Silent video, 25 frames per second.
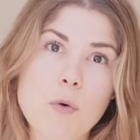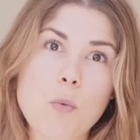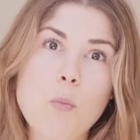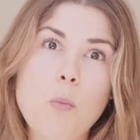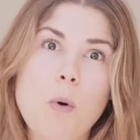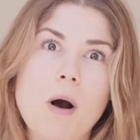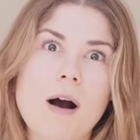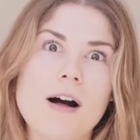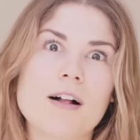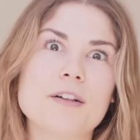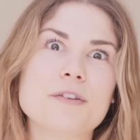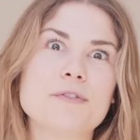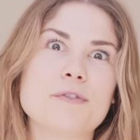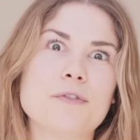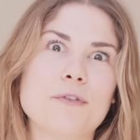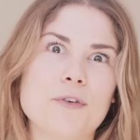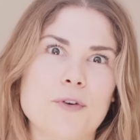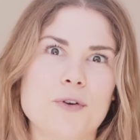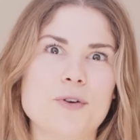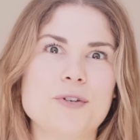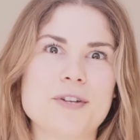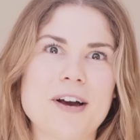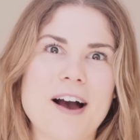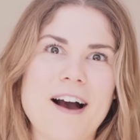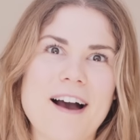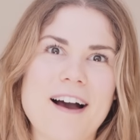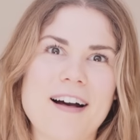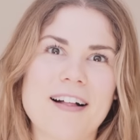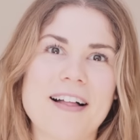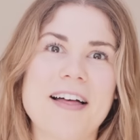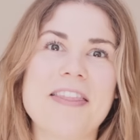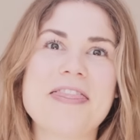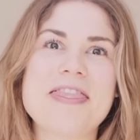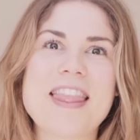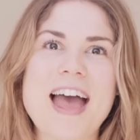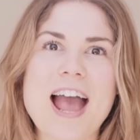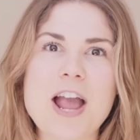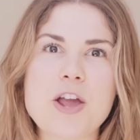a world food aisle,
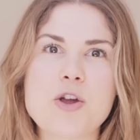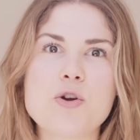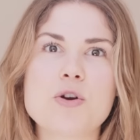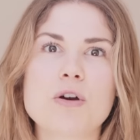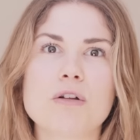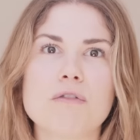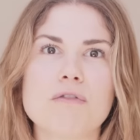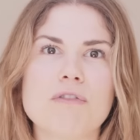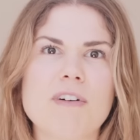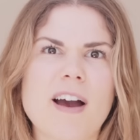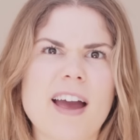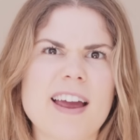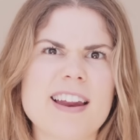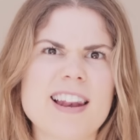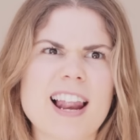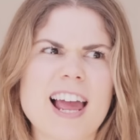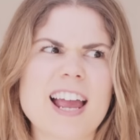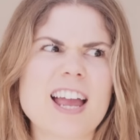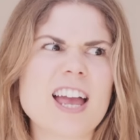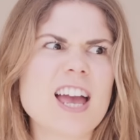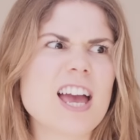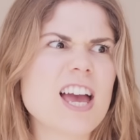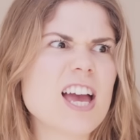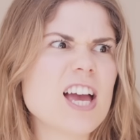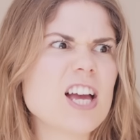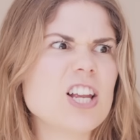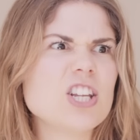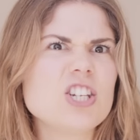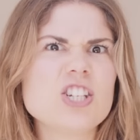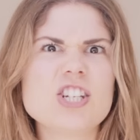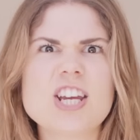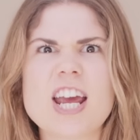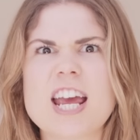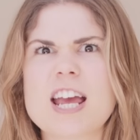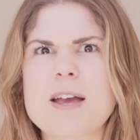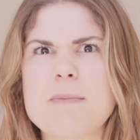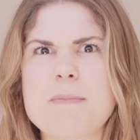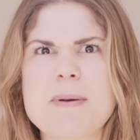and there you can find like
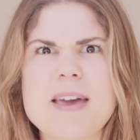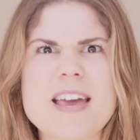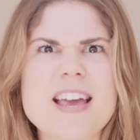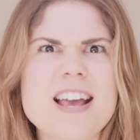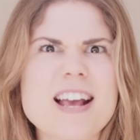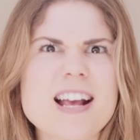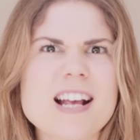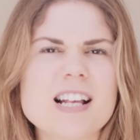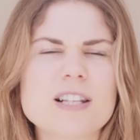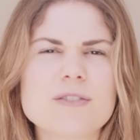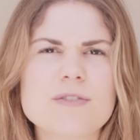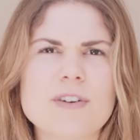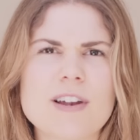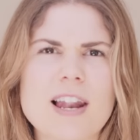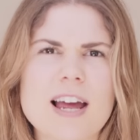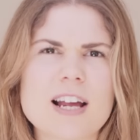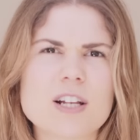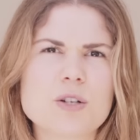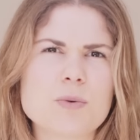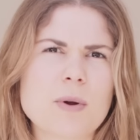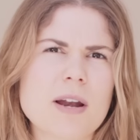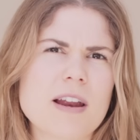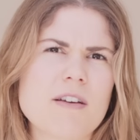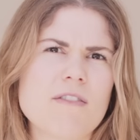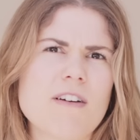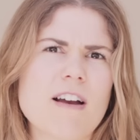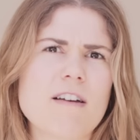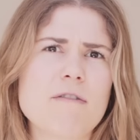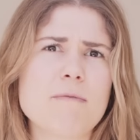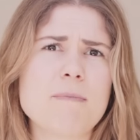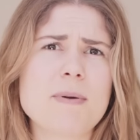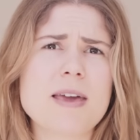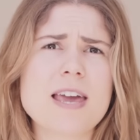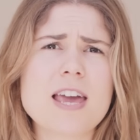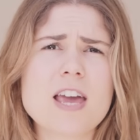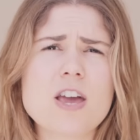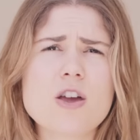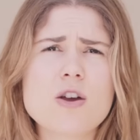chickpeas for like
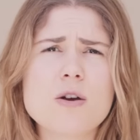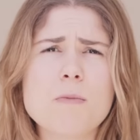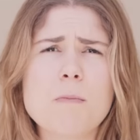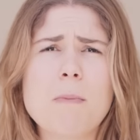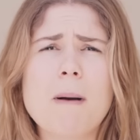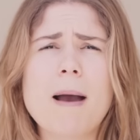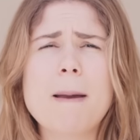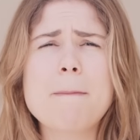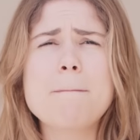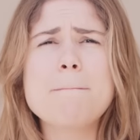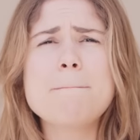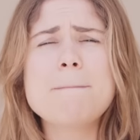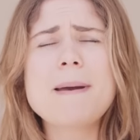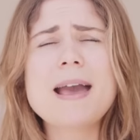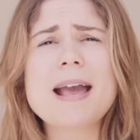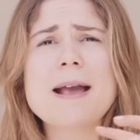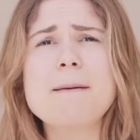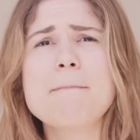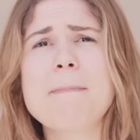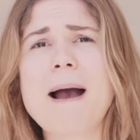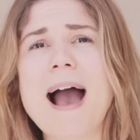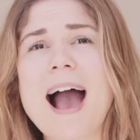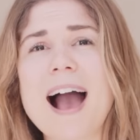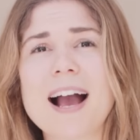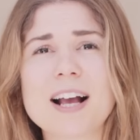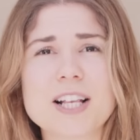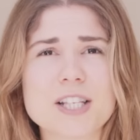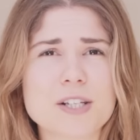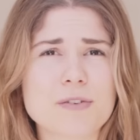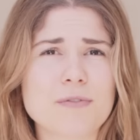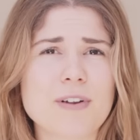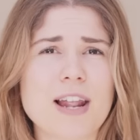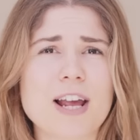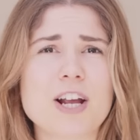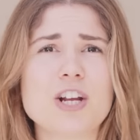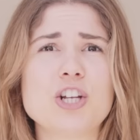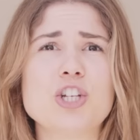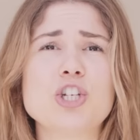25p, you can buy big packs
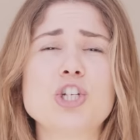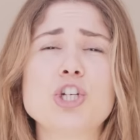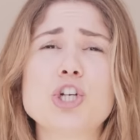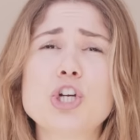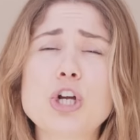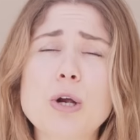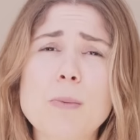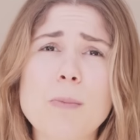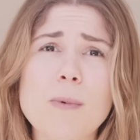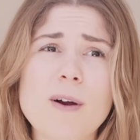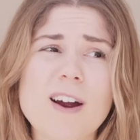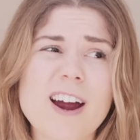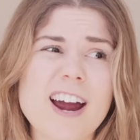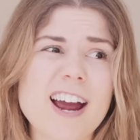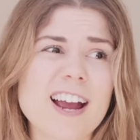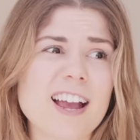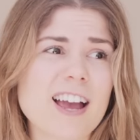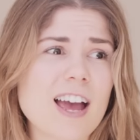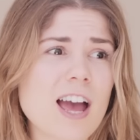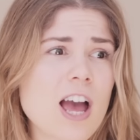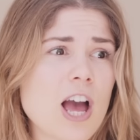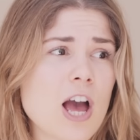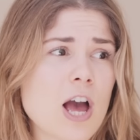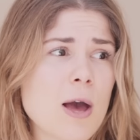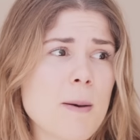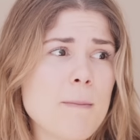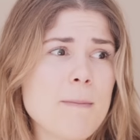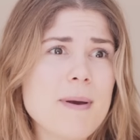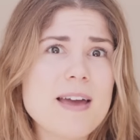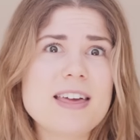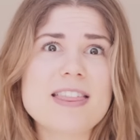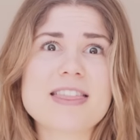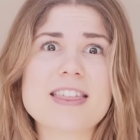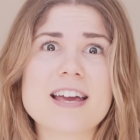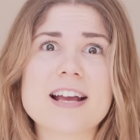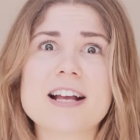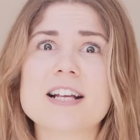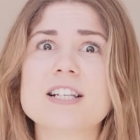of like turmeric,
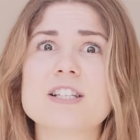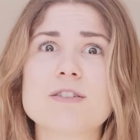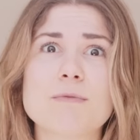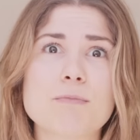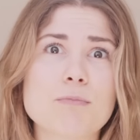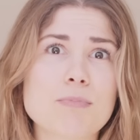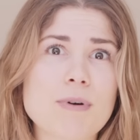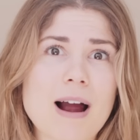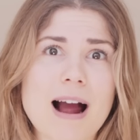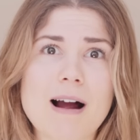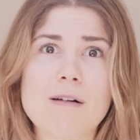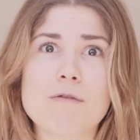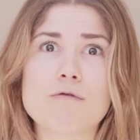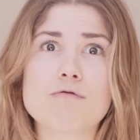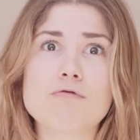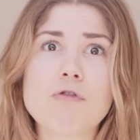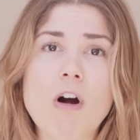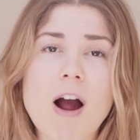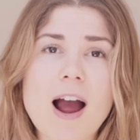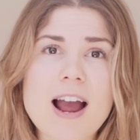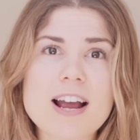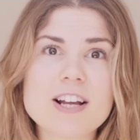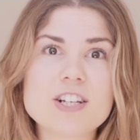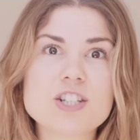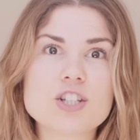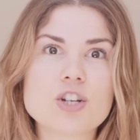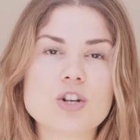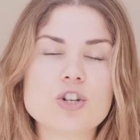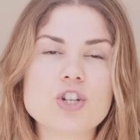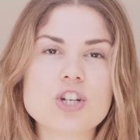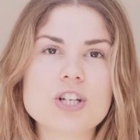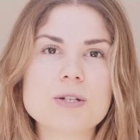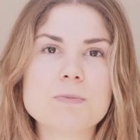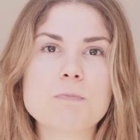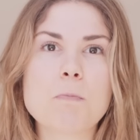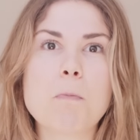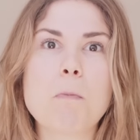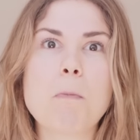big things of brown rice, so
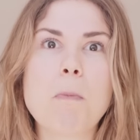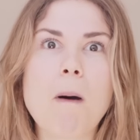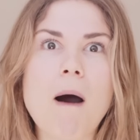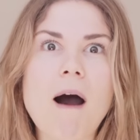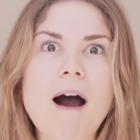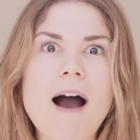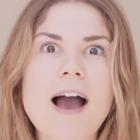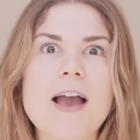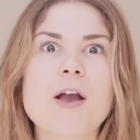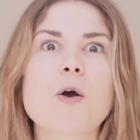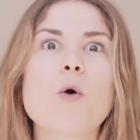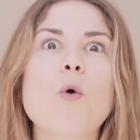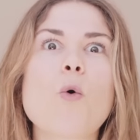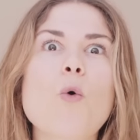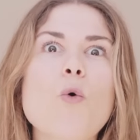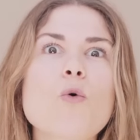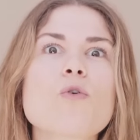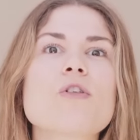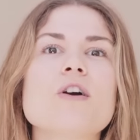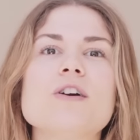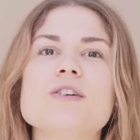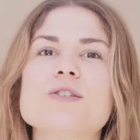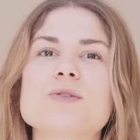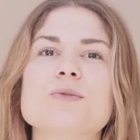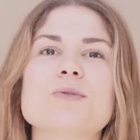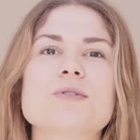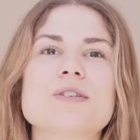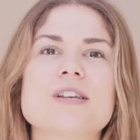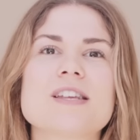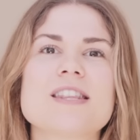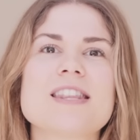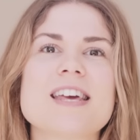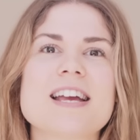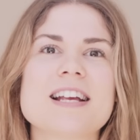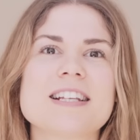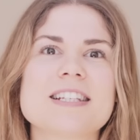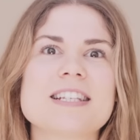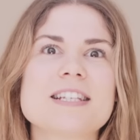just buy all those sorts of
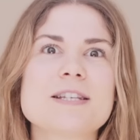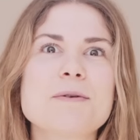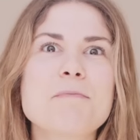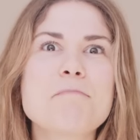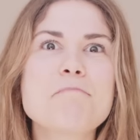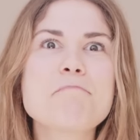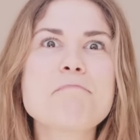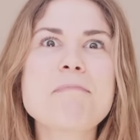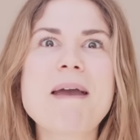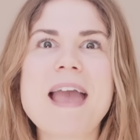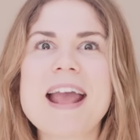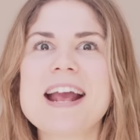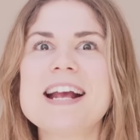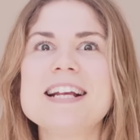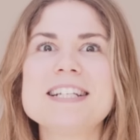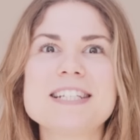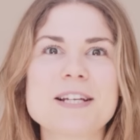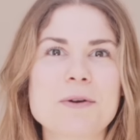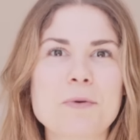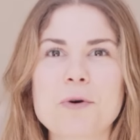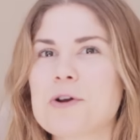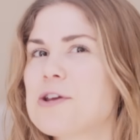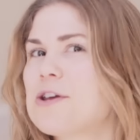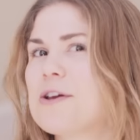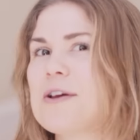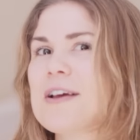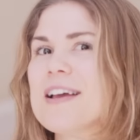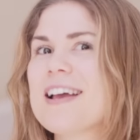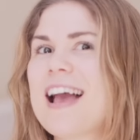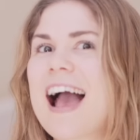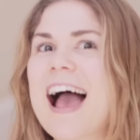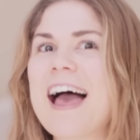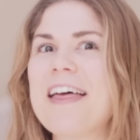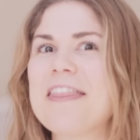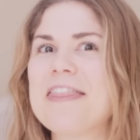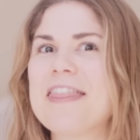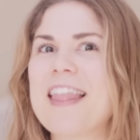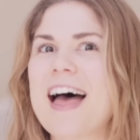things. It's amazing what you can
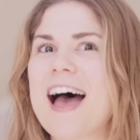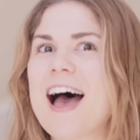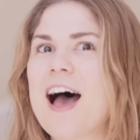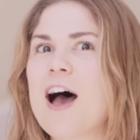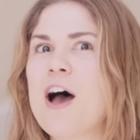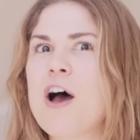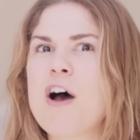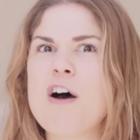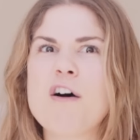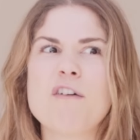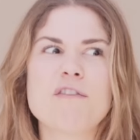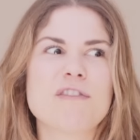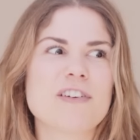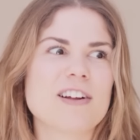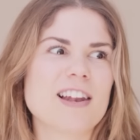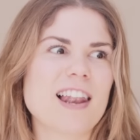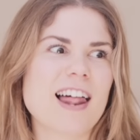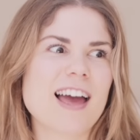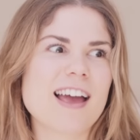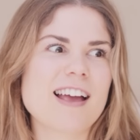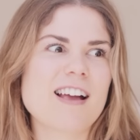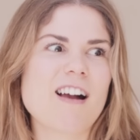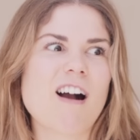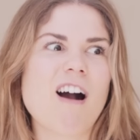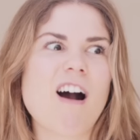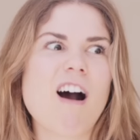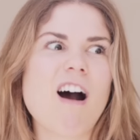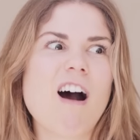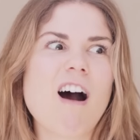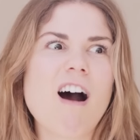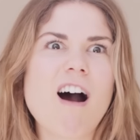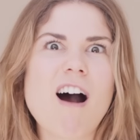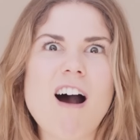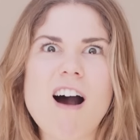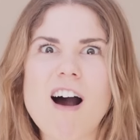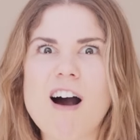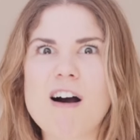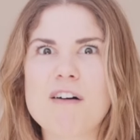get in there for like
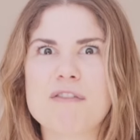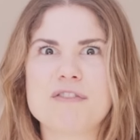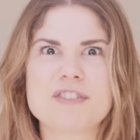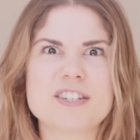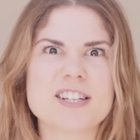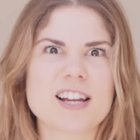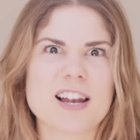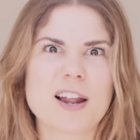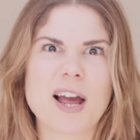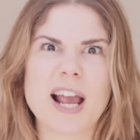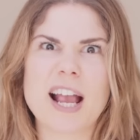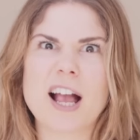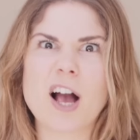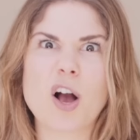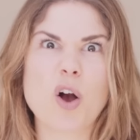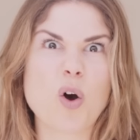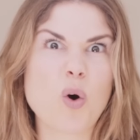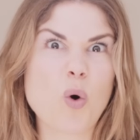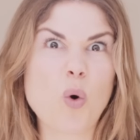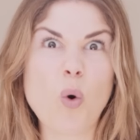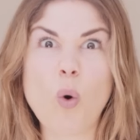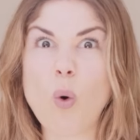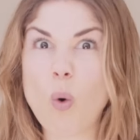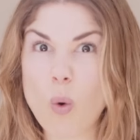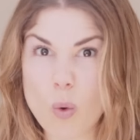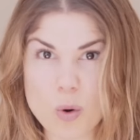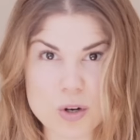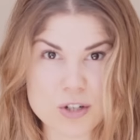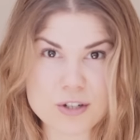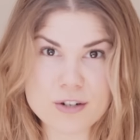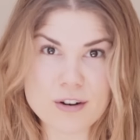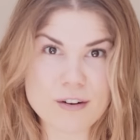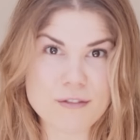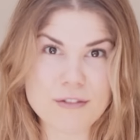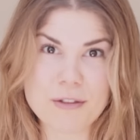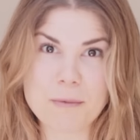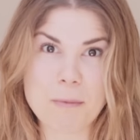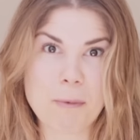half to like a
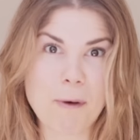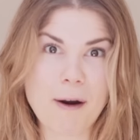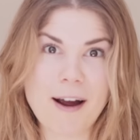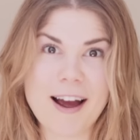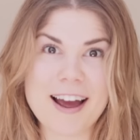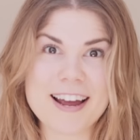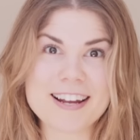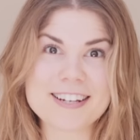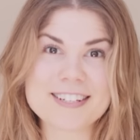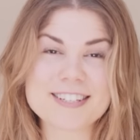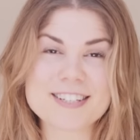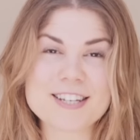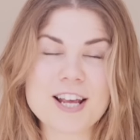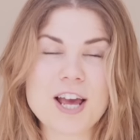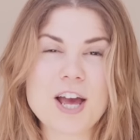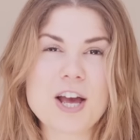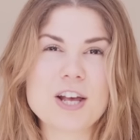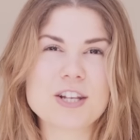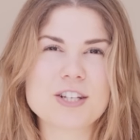quarter of the price.